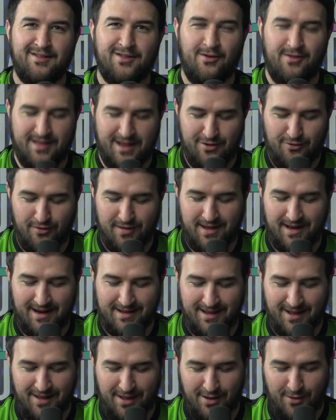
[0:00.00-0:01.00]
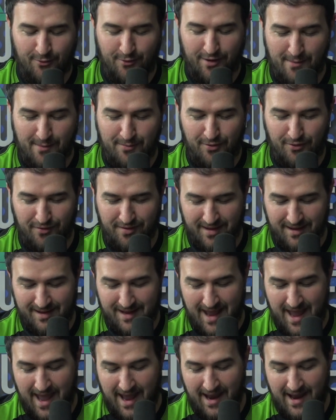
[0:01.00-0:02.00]
So it's interesting that this is the pulled
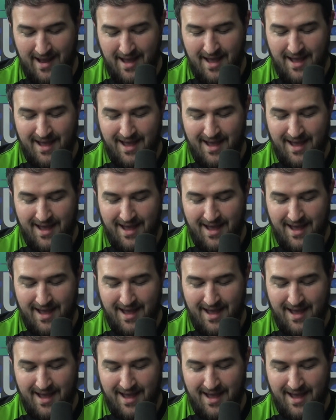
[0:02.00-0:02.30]
today,